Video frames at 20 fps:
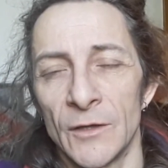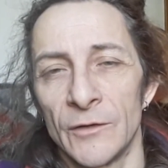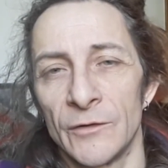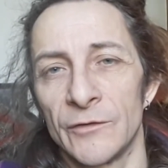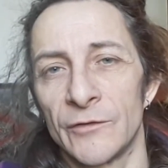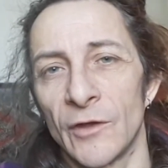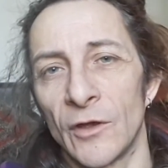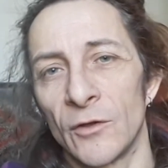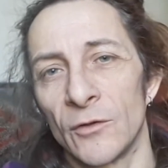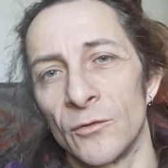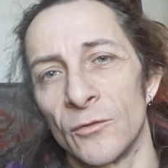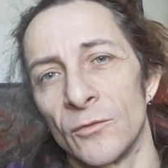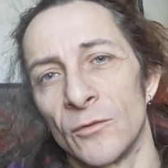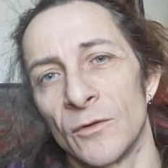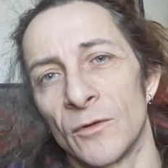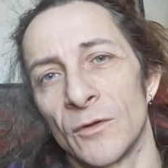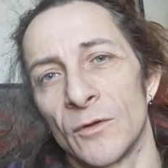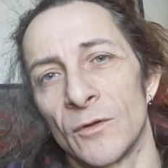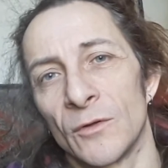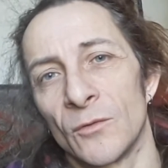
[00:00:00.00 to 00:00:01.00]
So
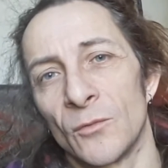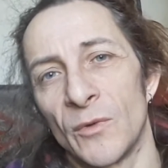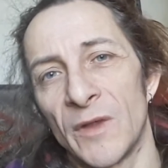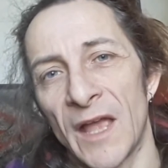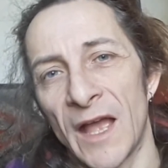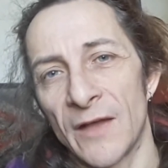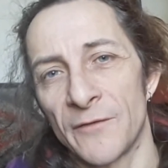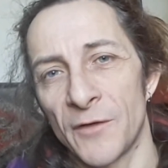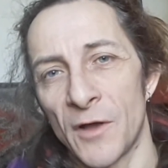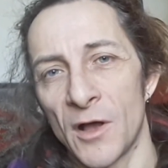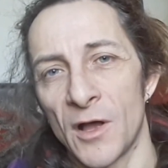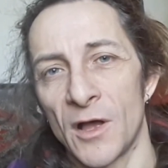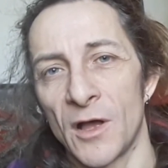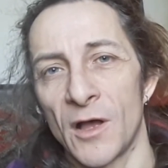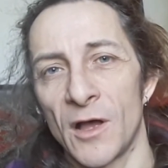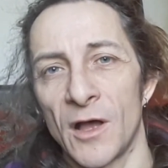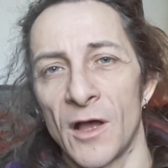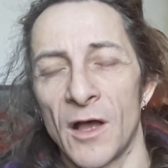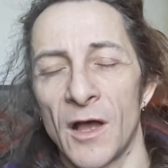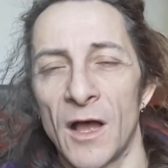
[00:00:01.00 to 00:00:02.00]
we have
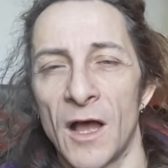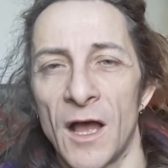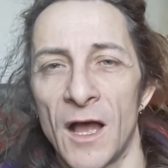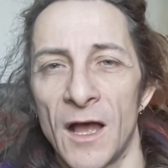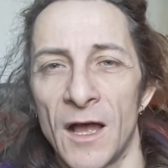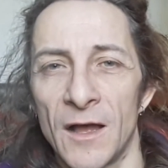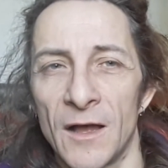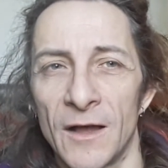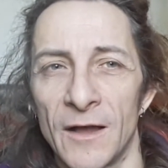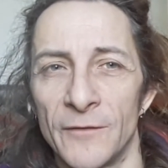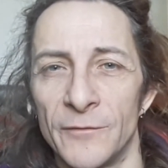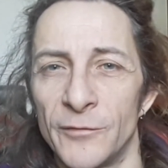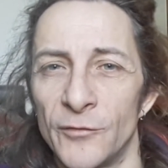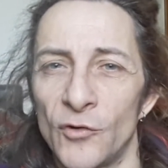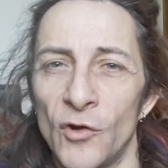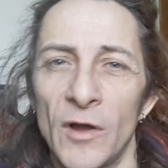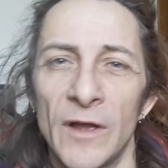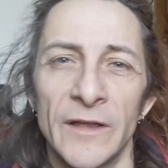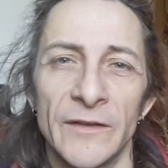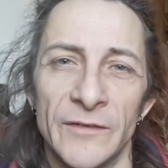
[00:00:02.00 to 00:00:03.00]
a
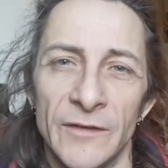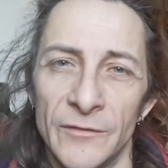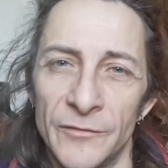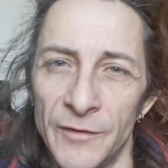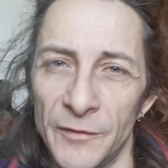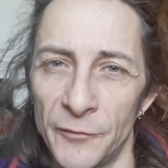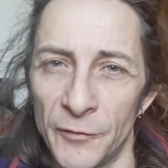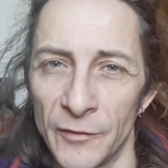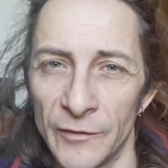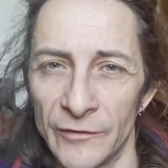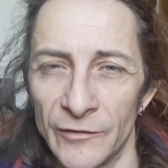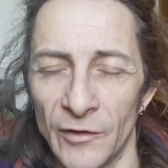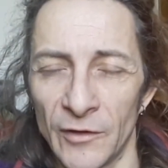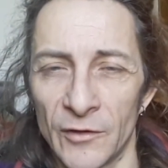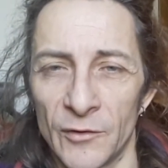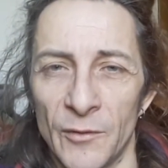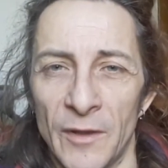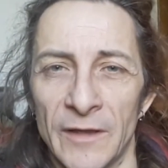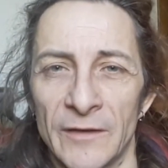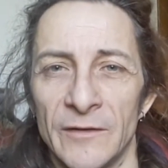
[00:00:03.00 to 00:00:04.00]
variety of different
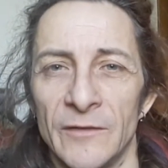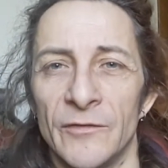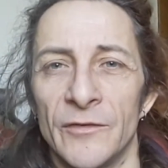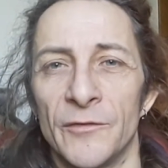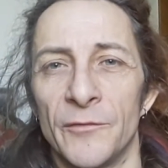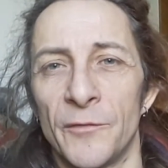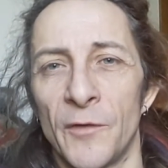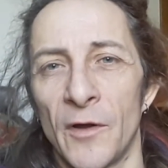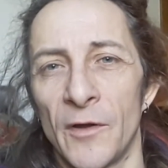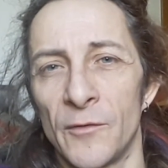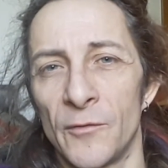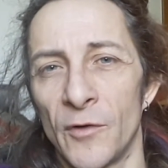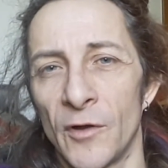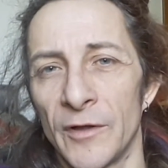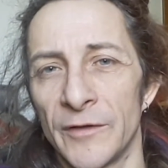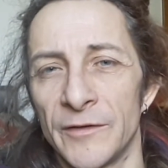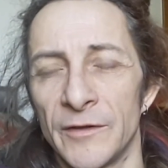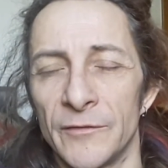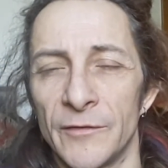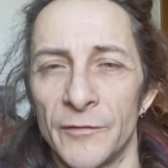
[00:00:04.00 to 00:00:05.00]
psychoactives, a
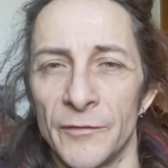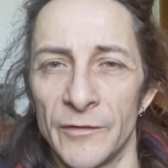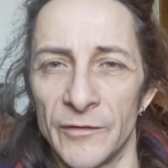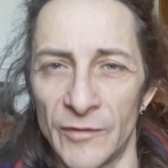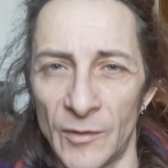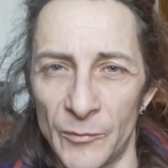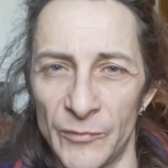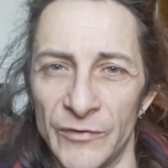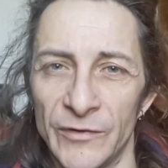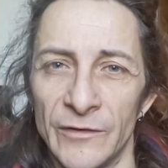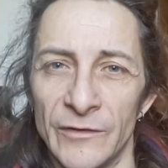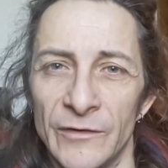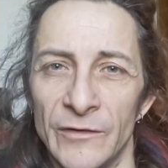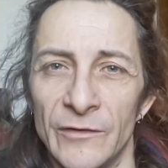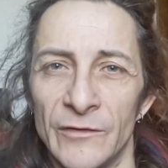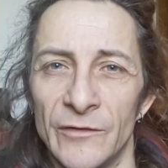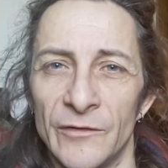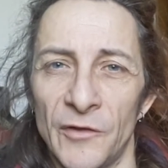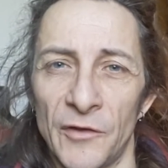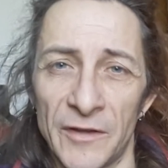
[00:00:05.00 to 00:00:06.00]
variety of different
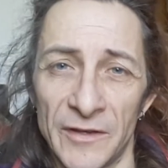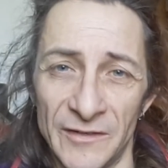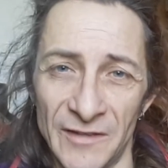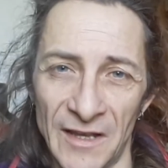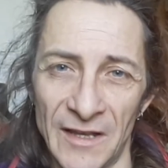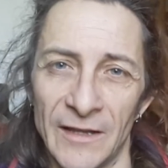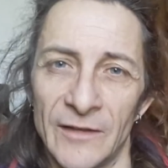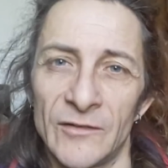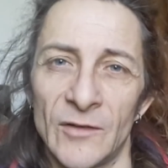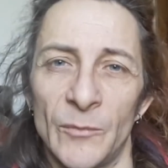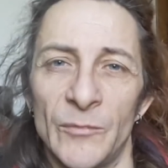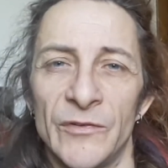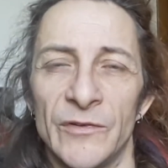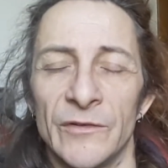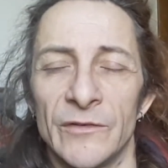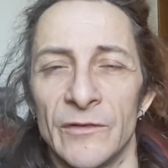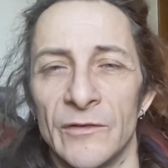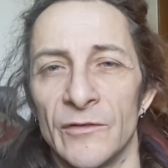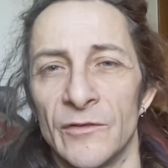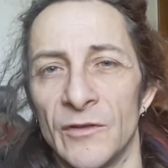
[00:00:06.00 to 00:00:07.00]
substances, psychedelic
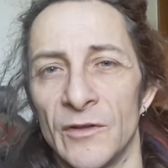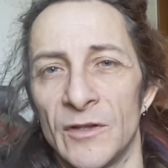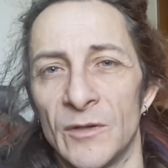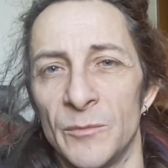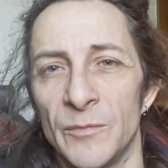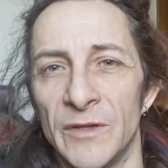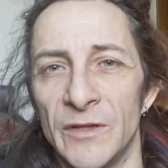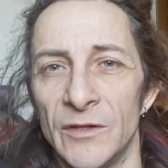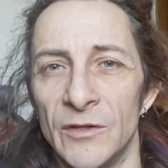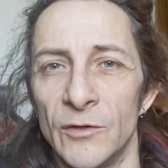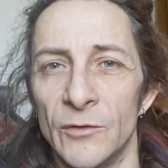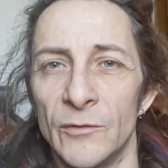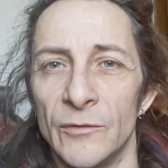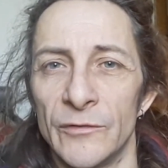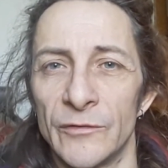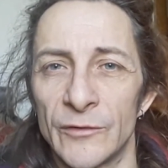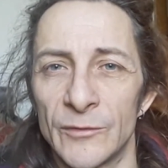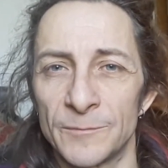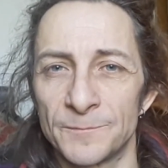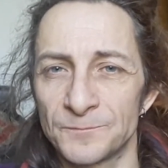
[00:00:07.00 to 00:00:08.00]
substances that can be
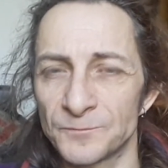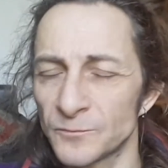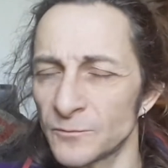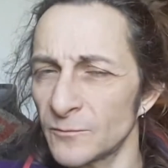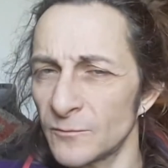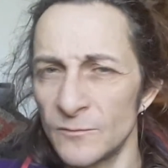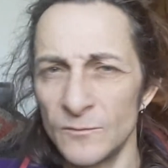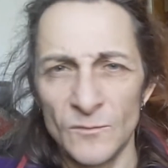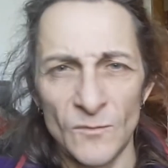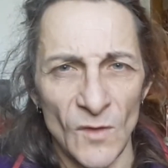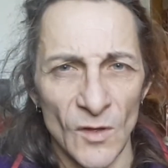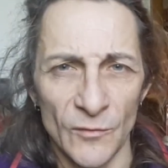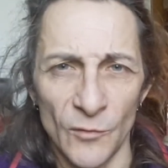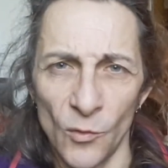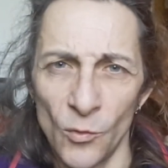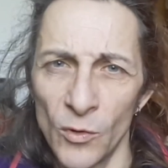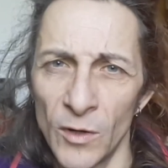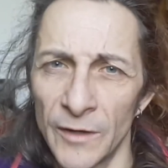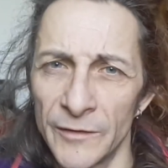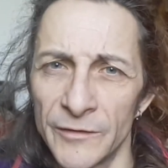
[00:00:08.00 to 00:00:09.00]
used for
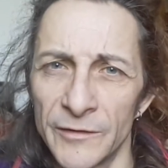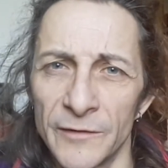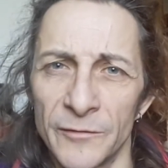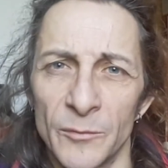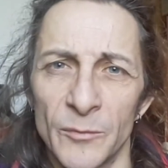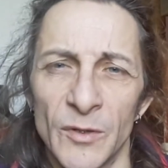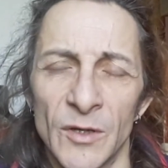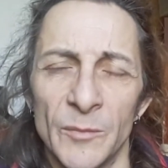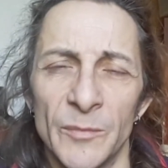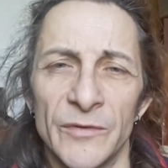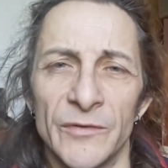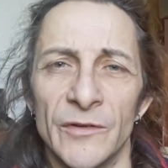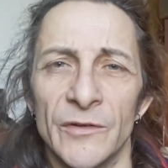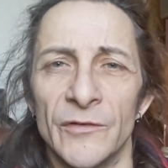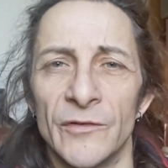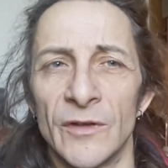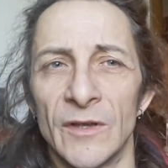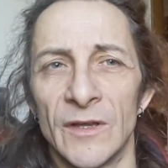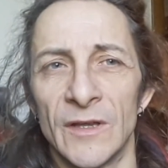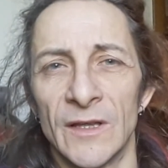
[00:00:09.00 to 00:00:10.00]
all kinds of different
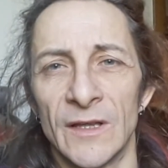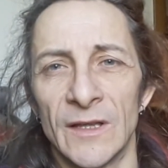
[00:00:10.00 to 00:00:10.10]
purposes.